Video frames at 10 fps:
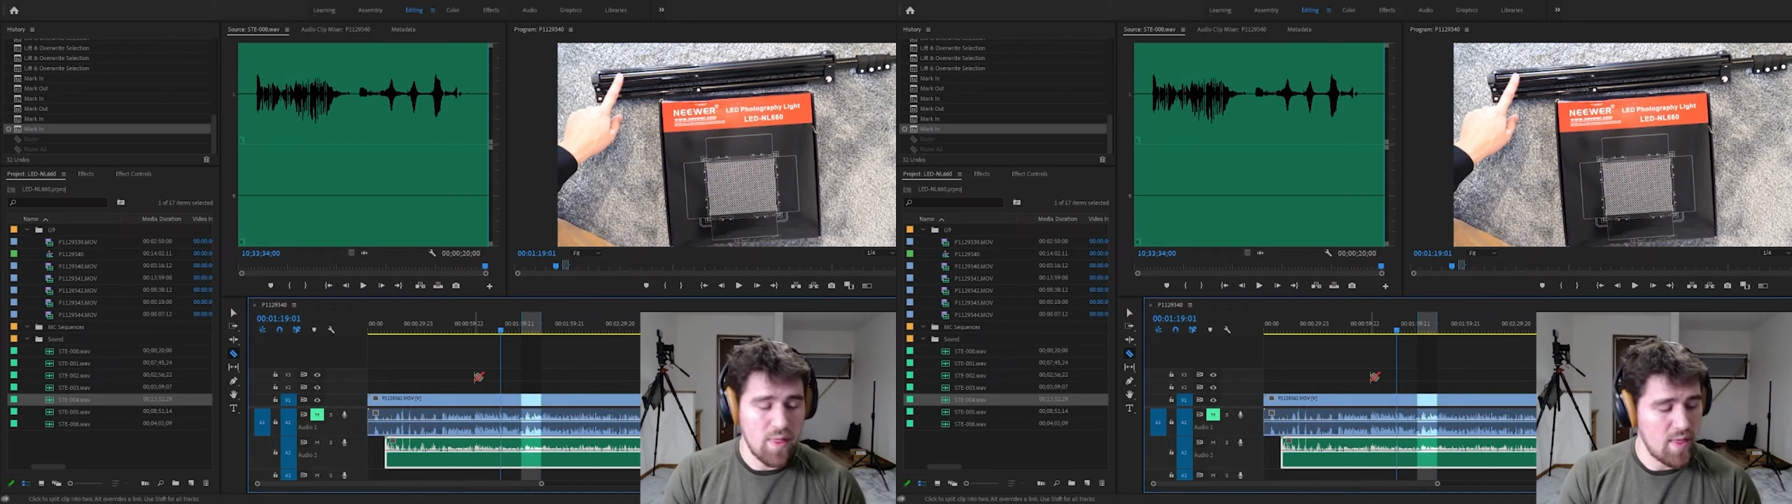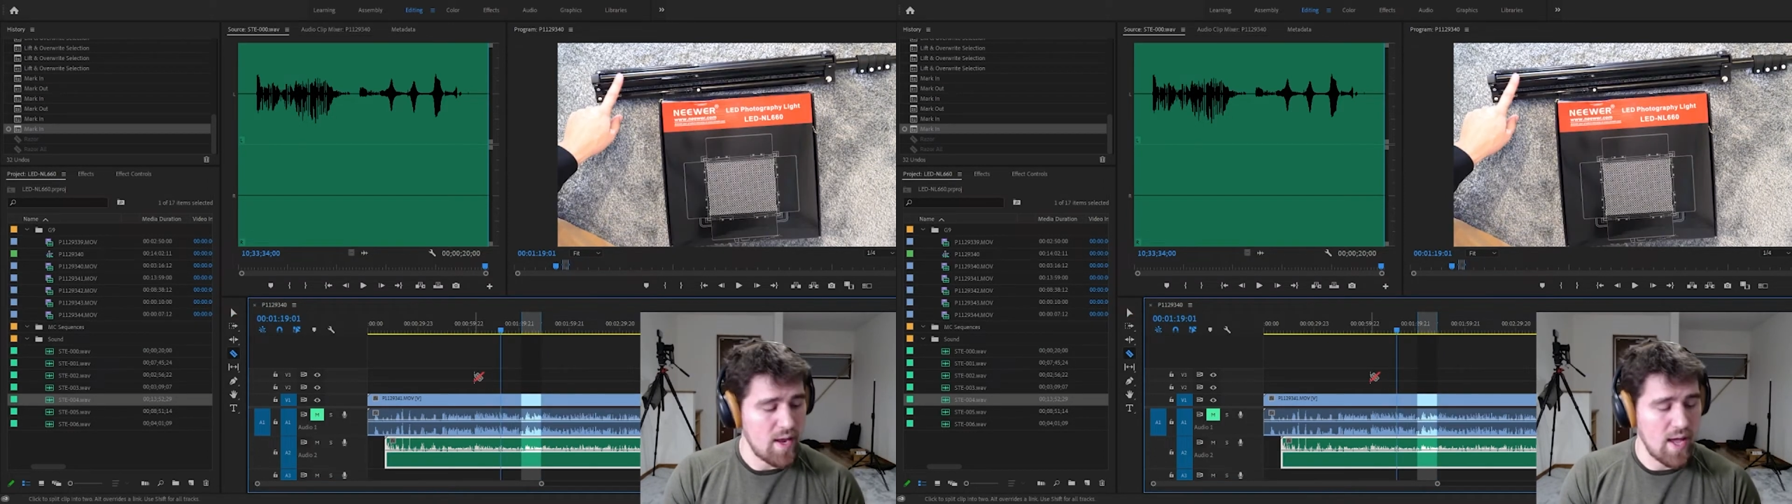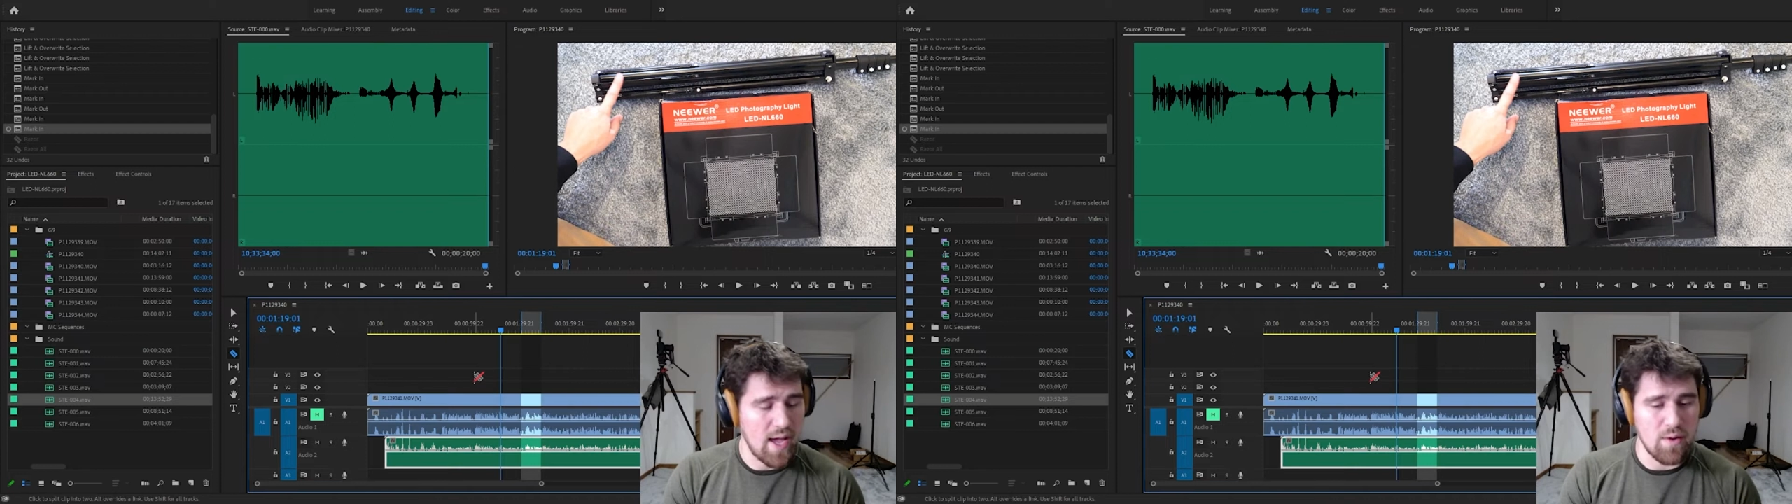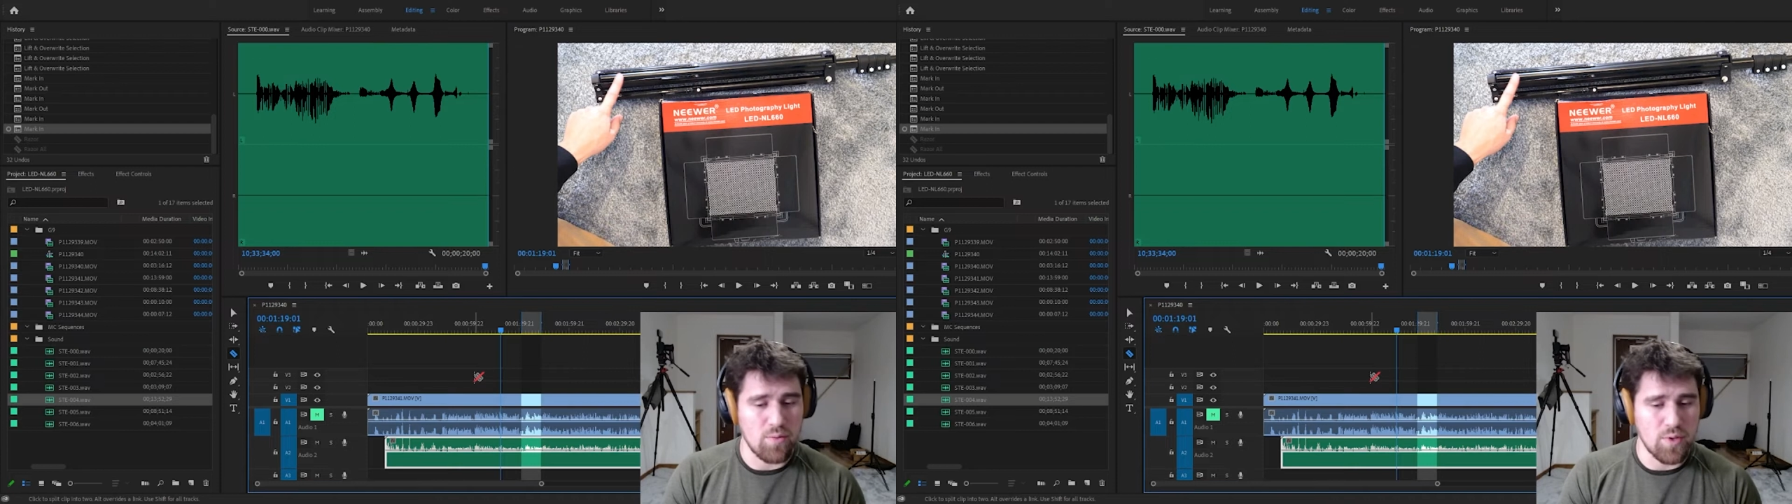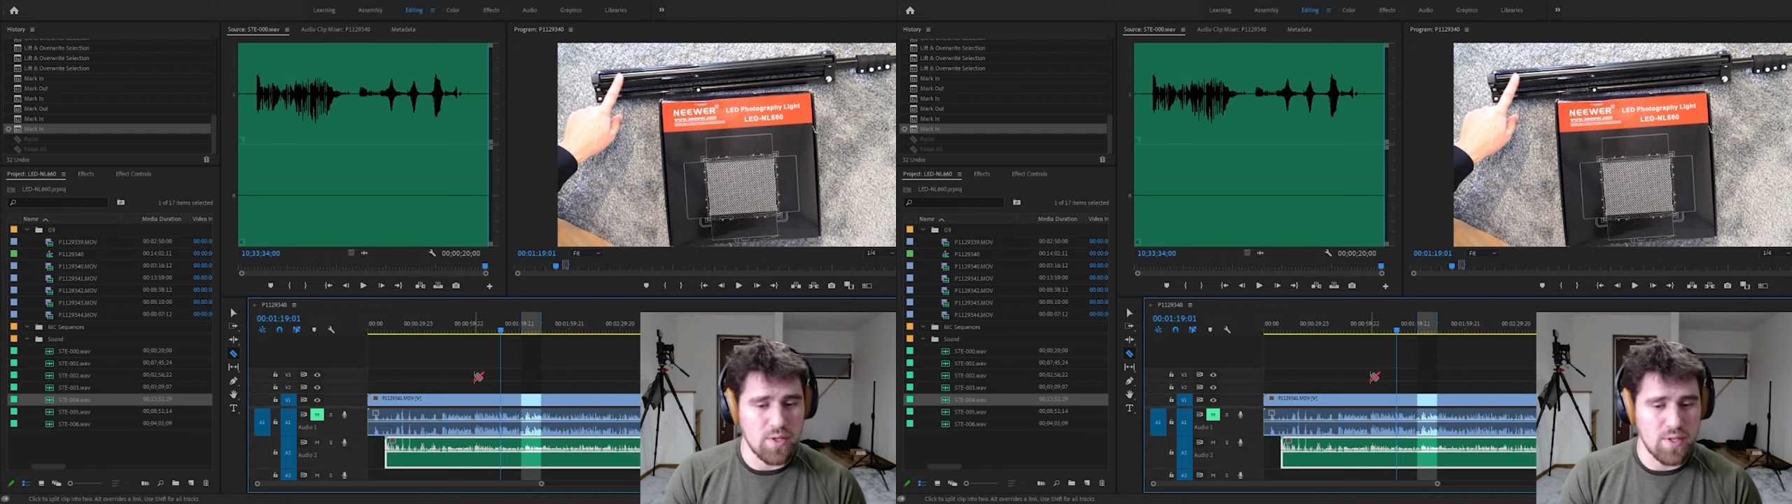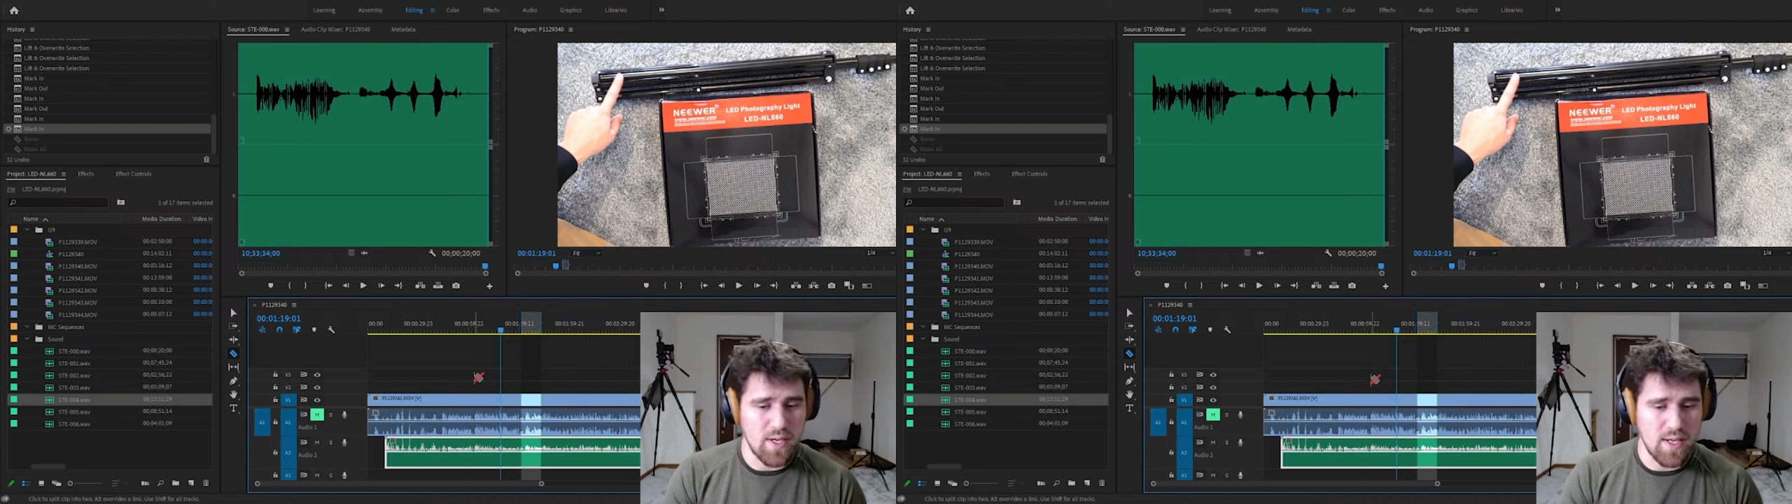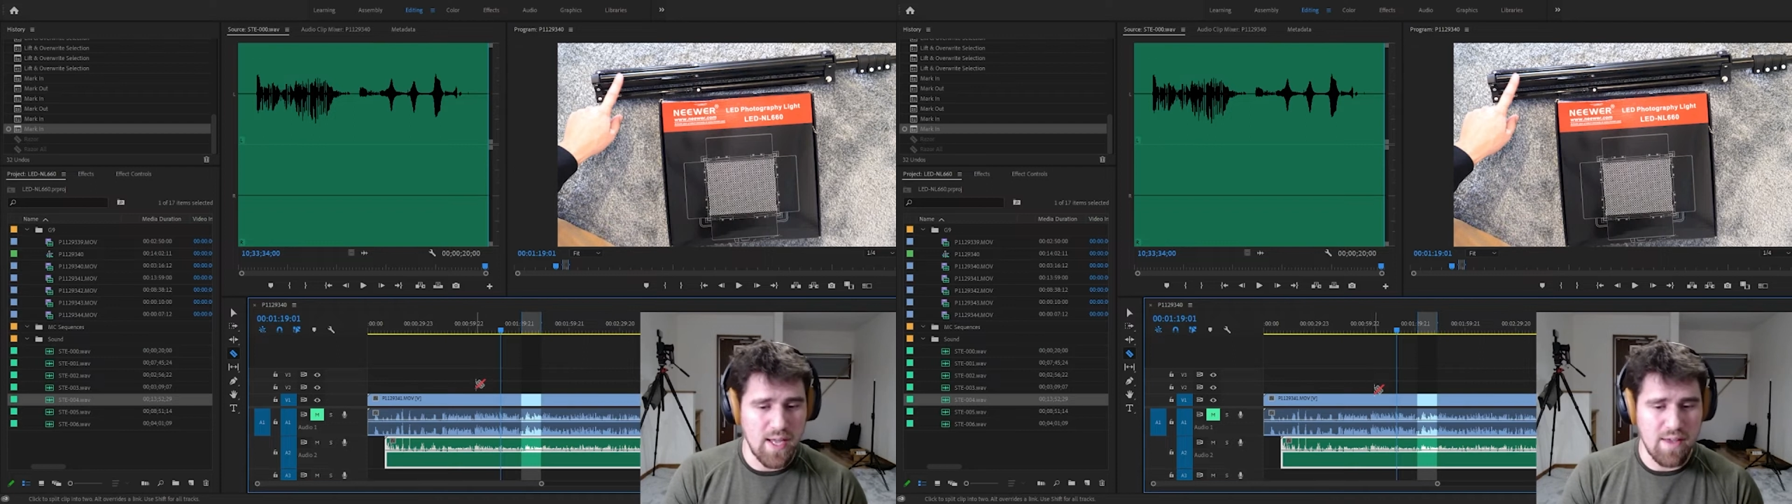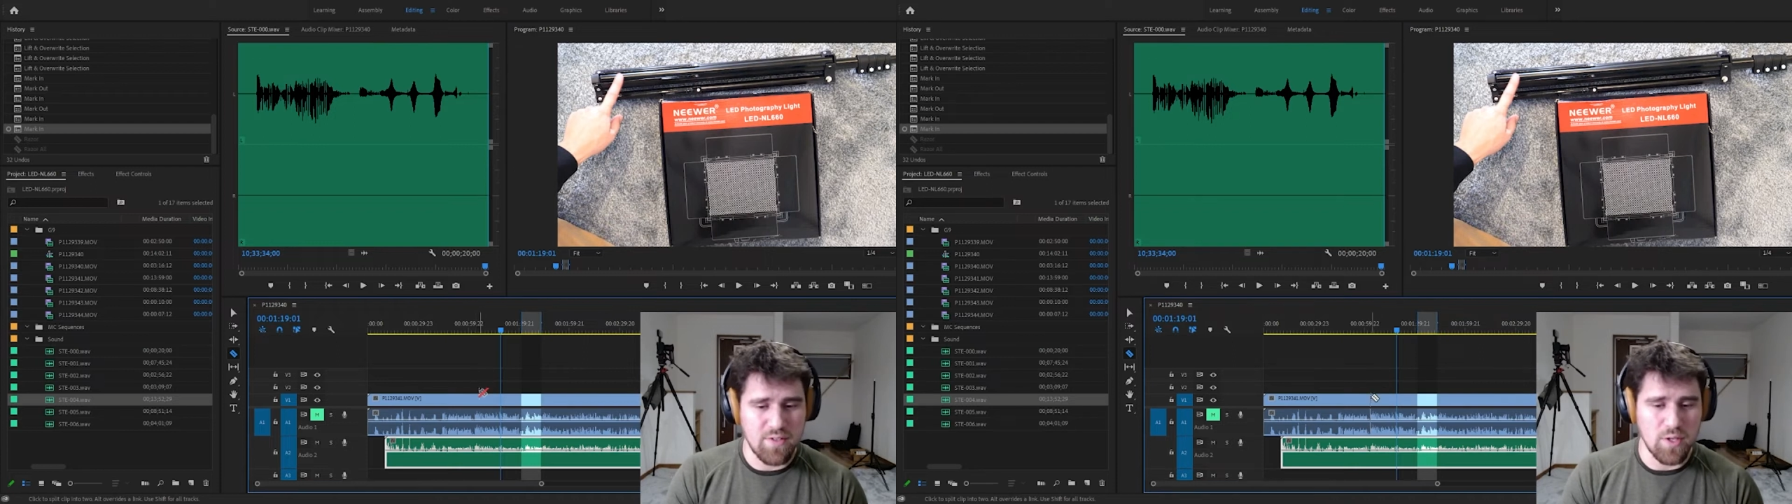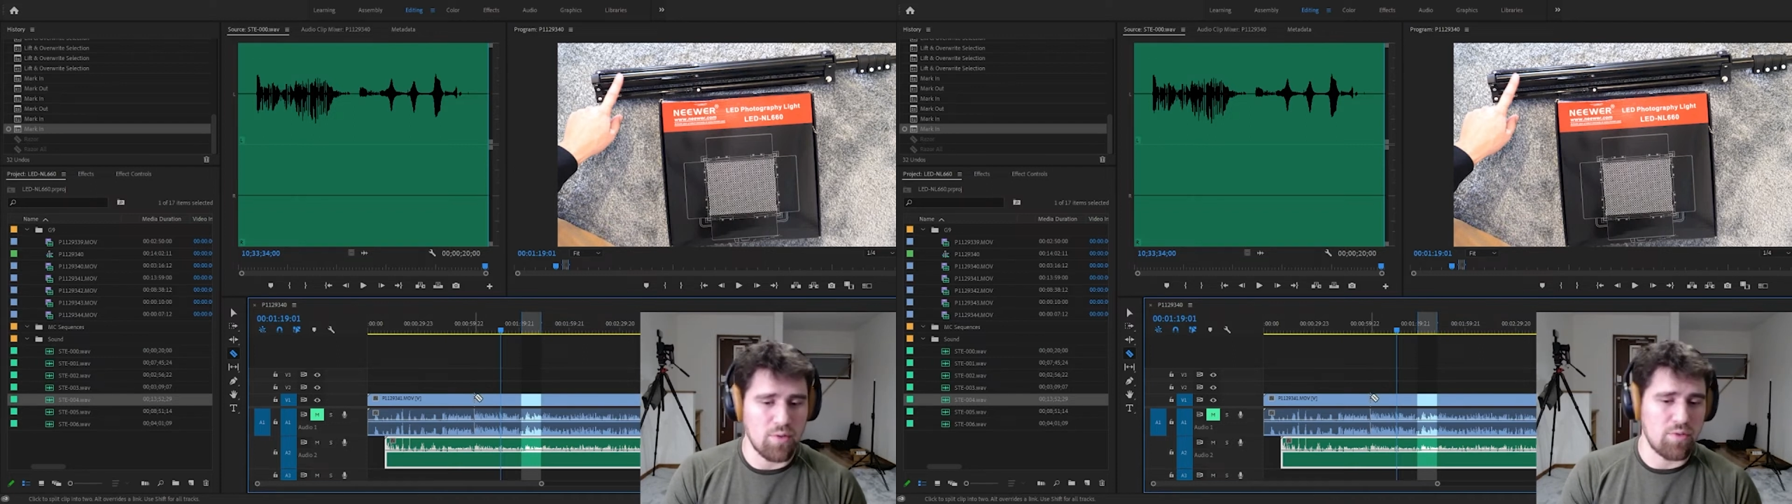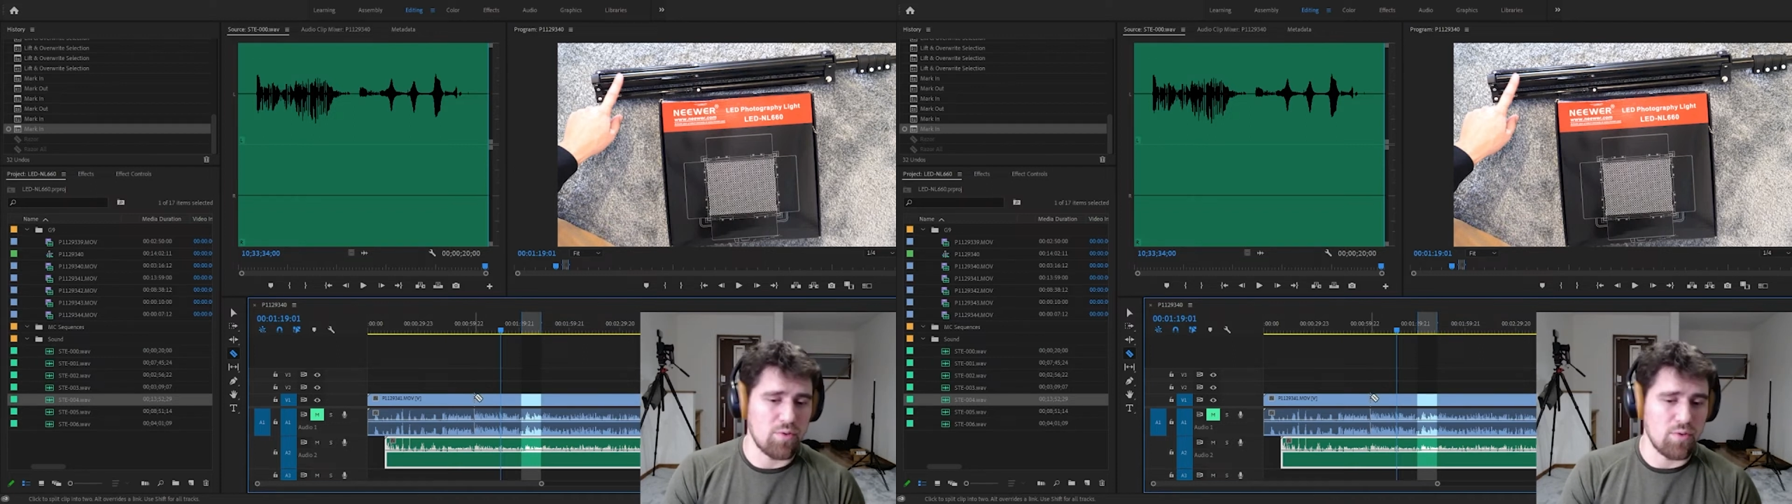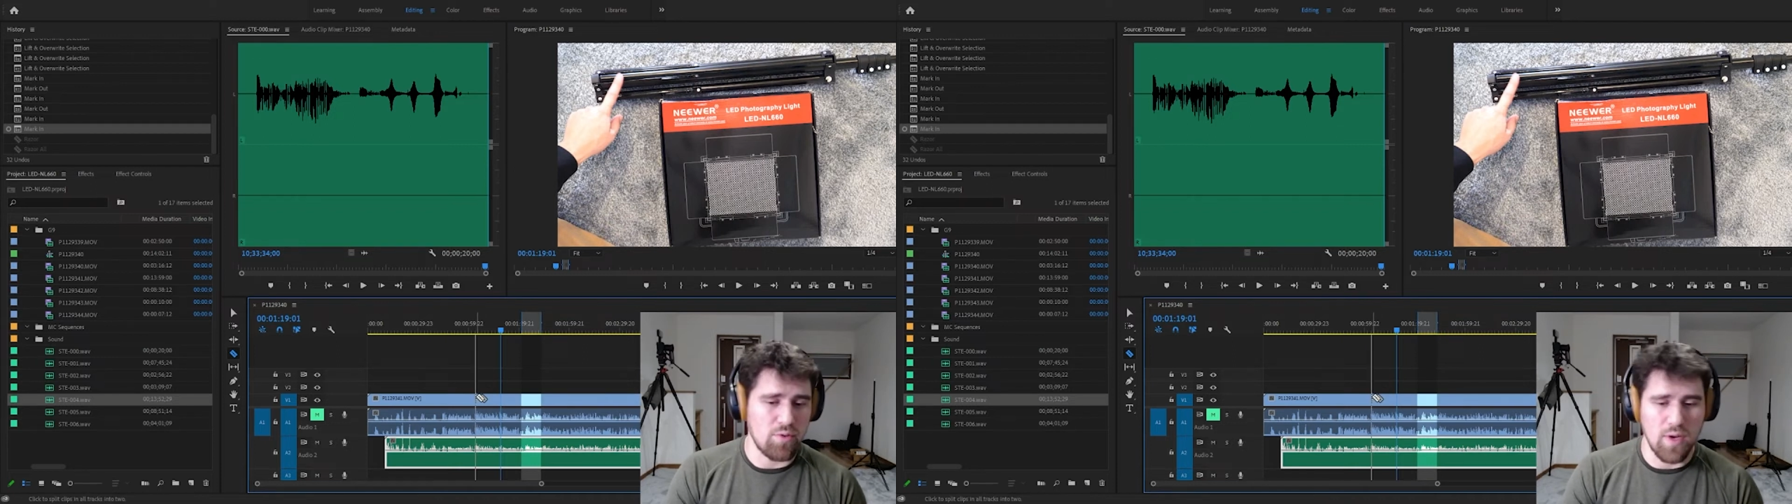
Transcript: then I would have to go through,